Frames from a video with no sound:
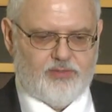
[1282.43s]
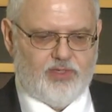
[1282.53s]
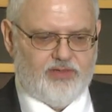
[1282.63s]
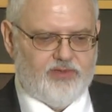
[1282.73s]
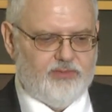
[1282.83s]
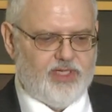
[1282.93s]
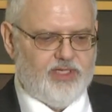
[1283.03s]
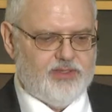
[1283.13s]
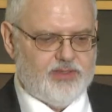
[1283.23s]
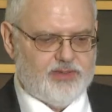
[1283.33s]
one of the
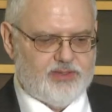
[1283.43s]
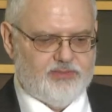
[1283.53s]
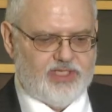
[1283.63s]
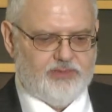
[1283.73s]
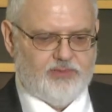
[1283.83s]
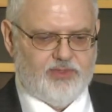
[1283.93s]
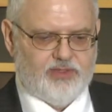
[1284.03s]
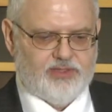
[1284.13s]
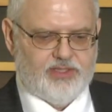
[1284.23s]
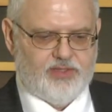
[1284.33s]
many system
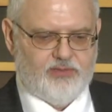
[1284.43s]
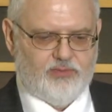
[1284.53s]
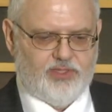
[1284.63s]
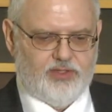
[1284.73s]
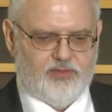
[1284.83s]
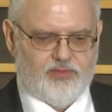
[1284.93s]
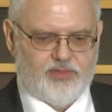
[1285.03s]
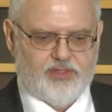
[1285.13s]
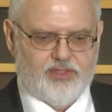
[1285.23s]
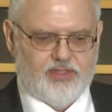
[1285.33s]
capabilities will be
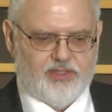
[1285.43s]
used.